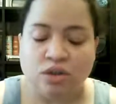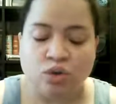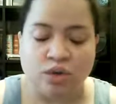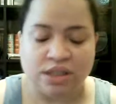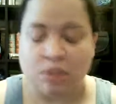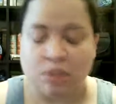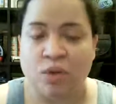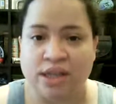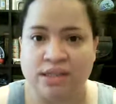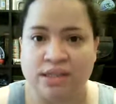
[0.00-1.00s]
doing
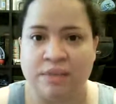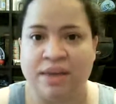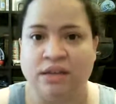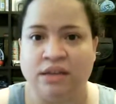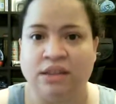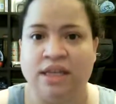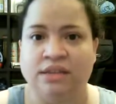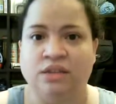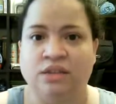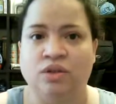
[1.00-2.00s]
somewhat semi-good
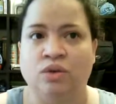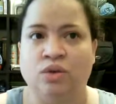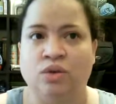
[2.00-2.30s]
things, you know,